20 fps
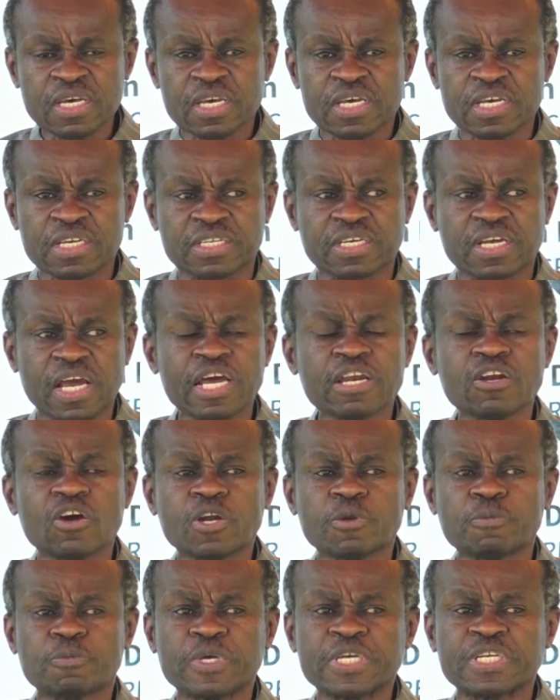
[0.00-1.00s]
it
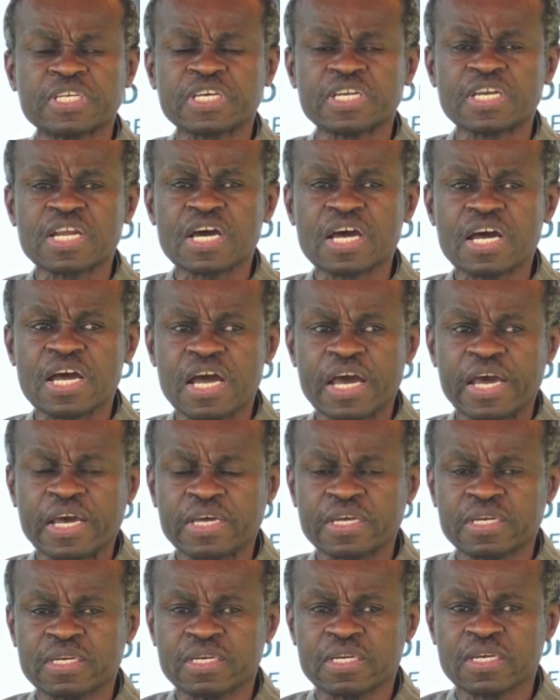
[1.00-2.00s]
cannot be
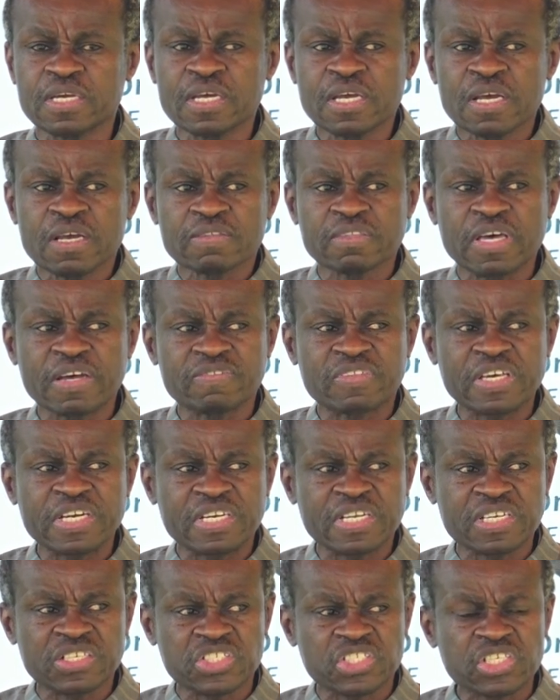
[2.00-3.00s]
denied that the
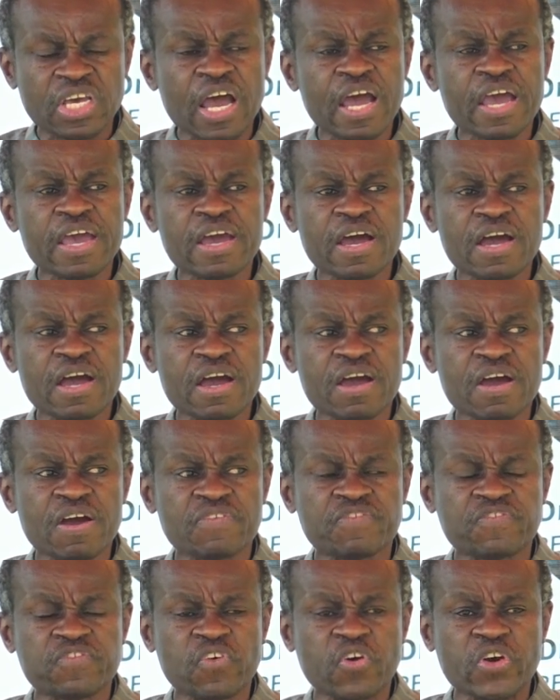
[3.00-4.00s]

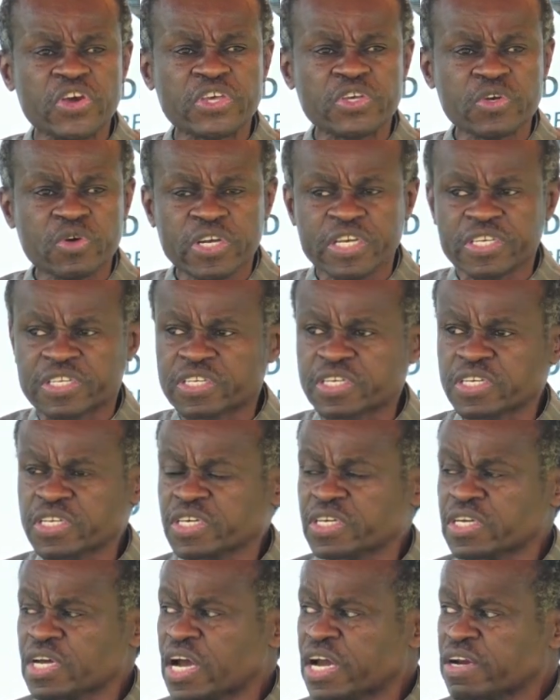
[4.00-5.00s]
desire for
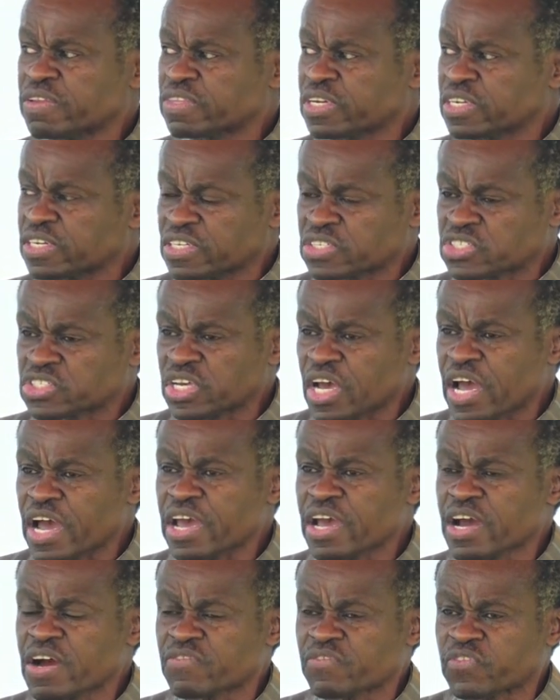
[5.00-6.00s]
unity and the
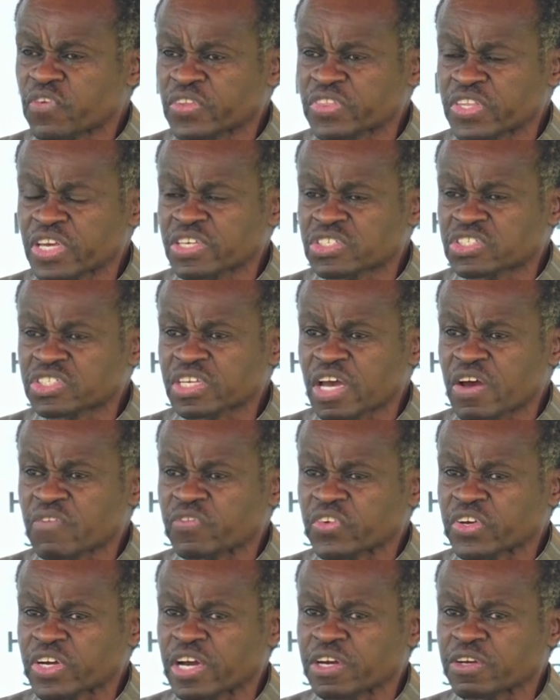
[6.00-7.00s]
desire for the East
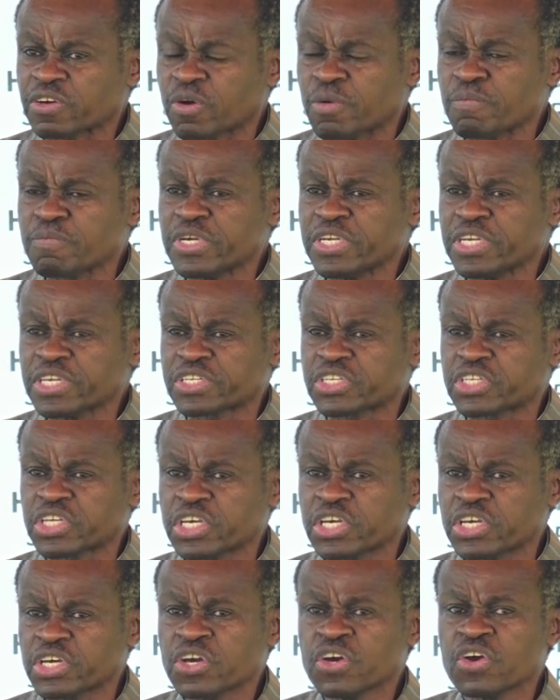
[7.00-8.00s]
African
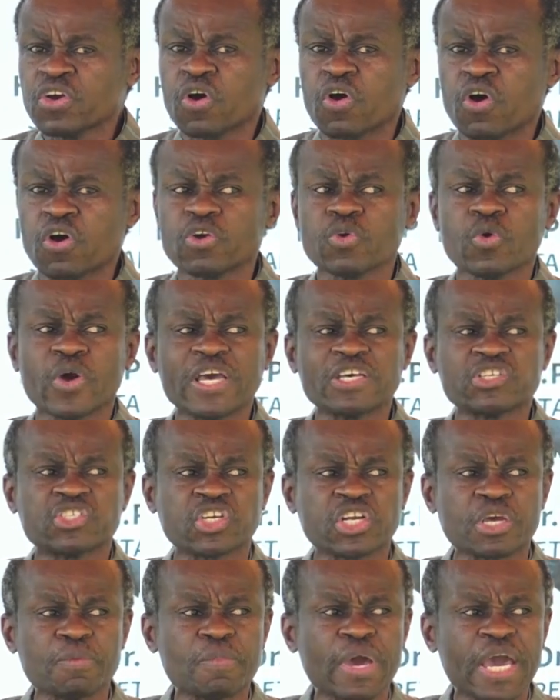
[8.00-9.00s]
community always
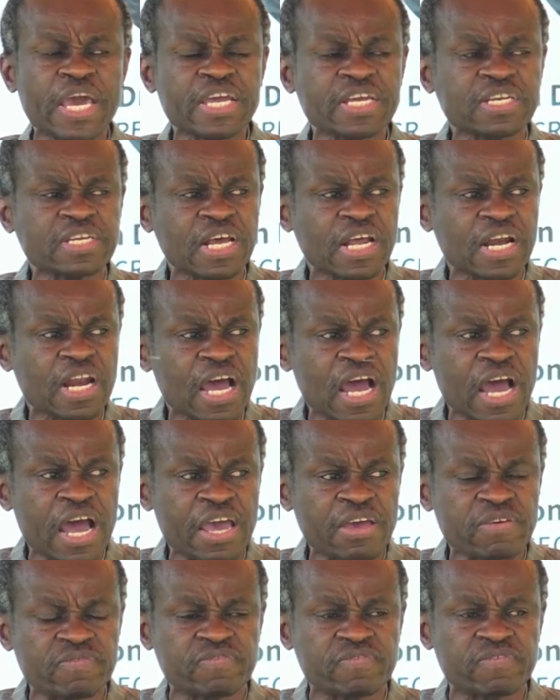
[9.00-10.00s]
remained
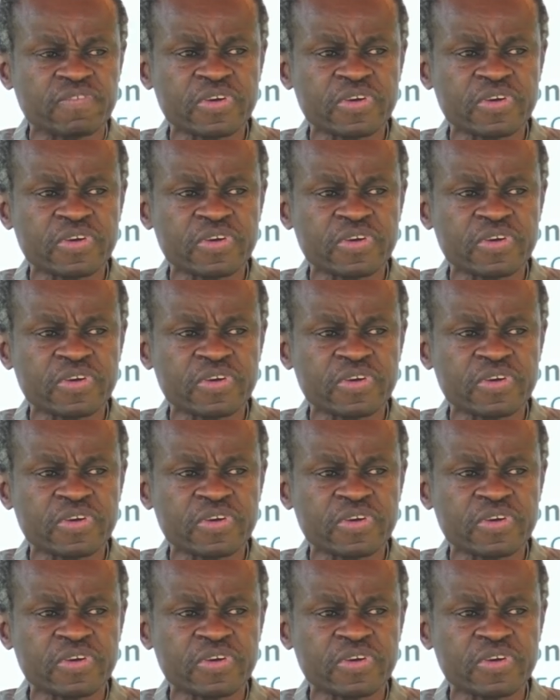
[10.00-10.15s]
alive.